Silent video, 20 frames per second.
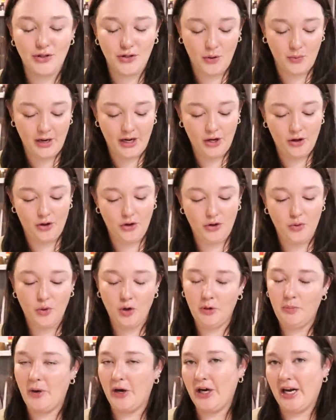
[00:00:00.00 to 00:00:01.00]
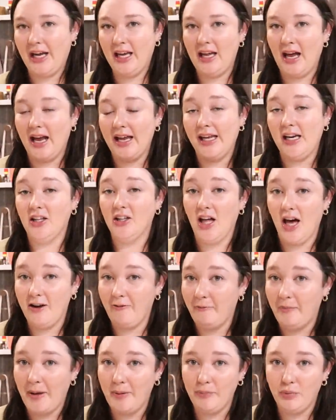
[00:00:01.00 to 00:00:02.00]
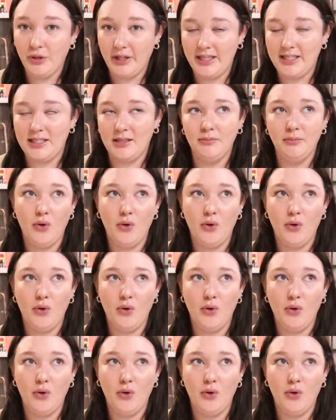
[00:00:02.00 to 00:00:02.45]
so when I go to the World Market, I get a lot of my plates